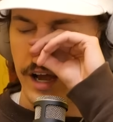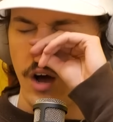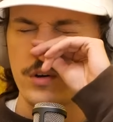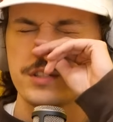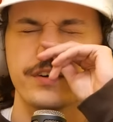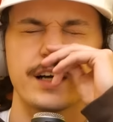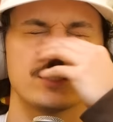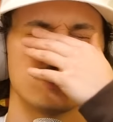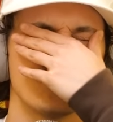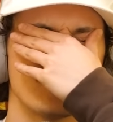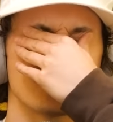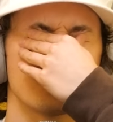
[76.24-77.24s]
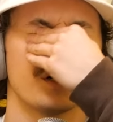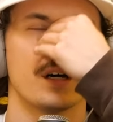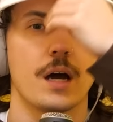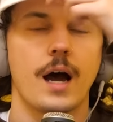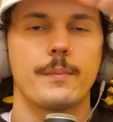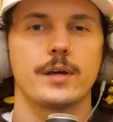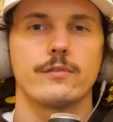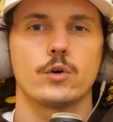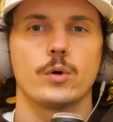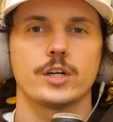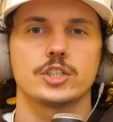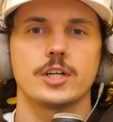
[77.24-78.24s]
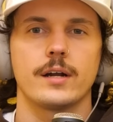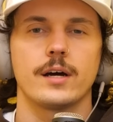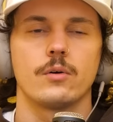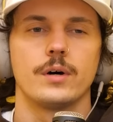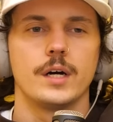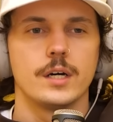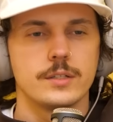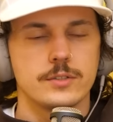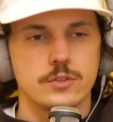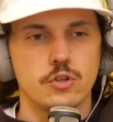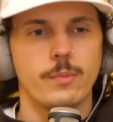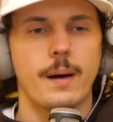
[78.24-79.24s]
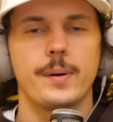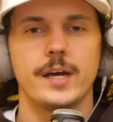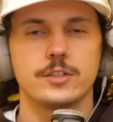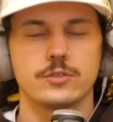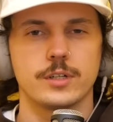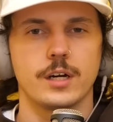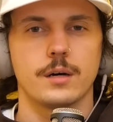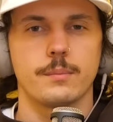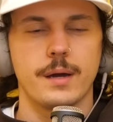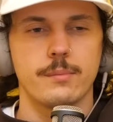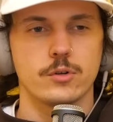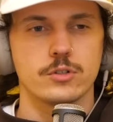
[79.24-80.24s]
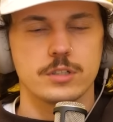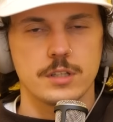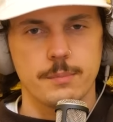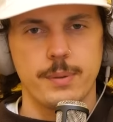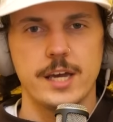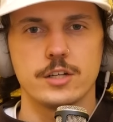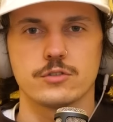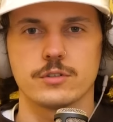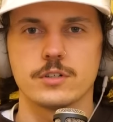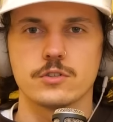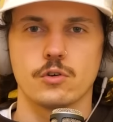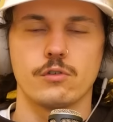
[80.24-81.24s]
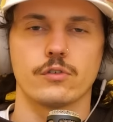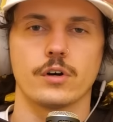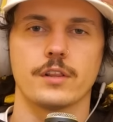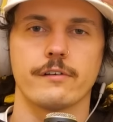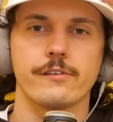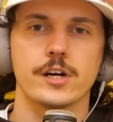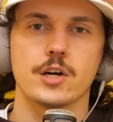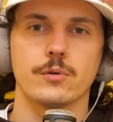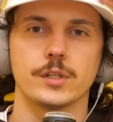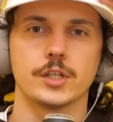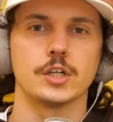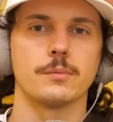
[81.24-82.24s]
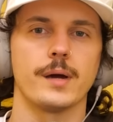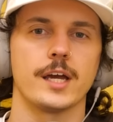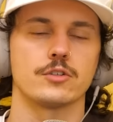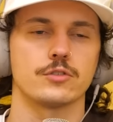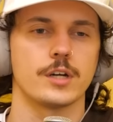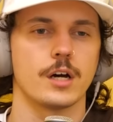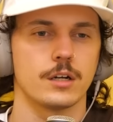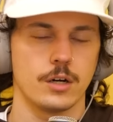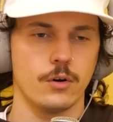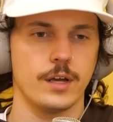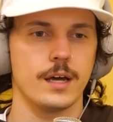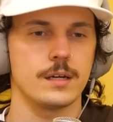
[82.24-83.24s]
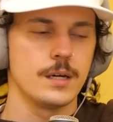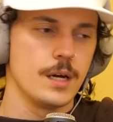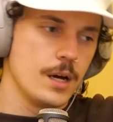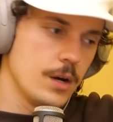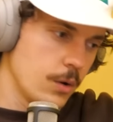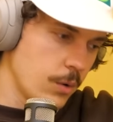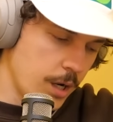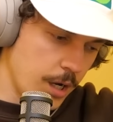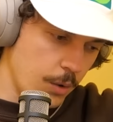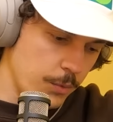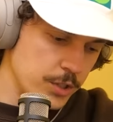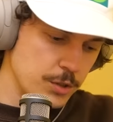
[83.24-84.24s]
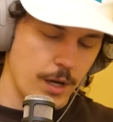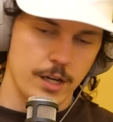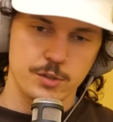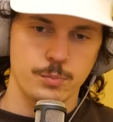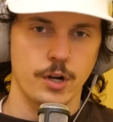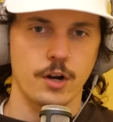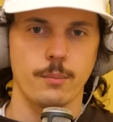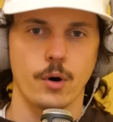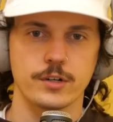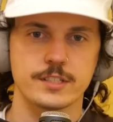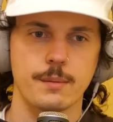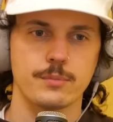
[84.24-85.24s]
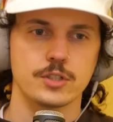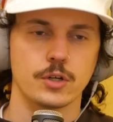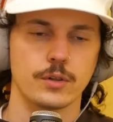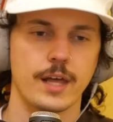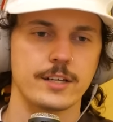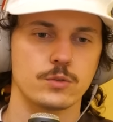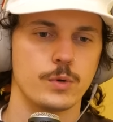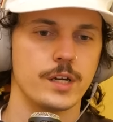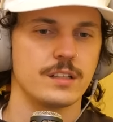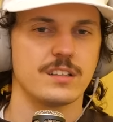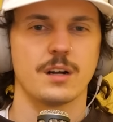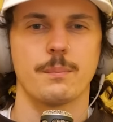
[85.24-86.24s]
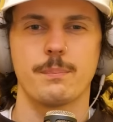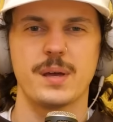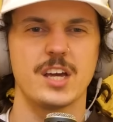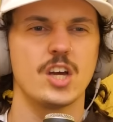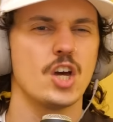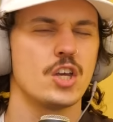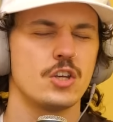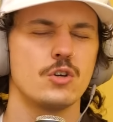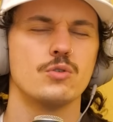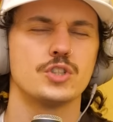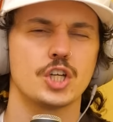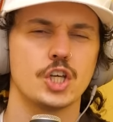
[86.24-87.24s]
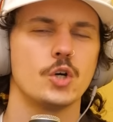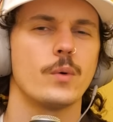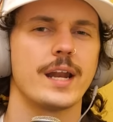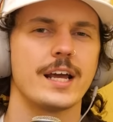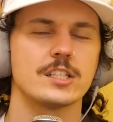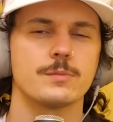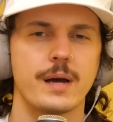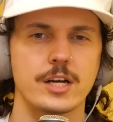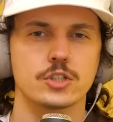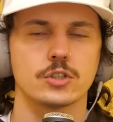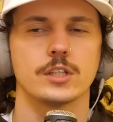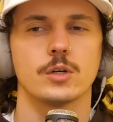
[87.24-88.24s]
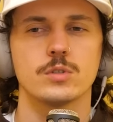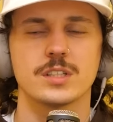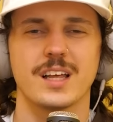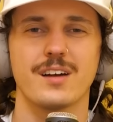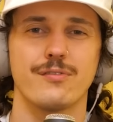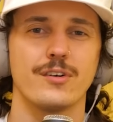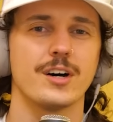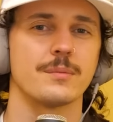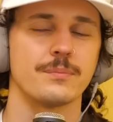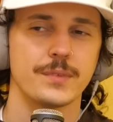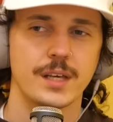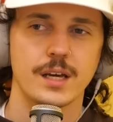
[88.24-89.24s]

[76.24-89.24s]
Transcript: always forget to do this, but I'm going to give a quick shout out to my Patreon members, the patrons over on their very, really good Patreon. Okay. I just put out a bonus episode last week, did a big, huge Q&A special. It was a lot of fun.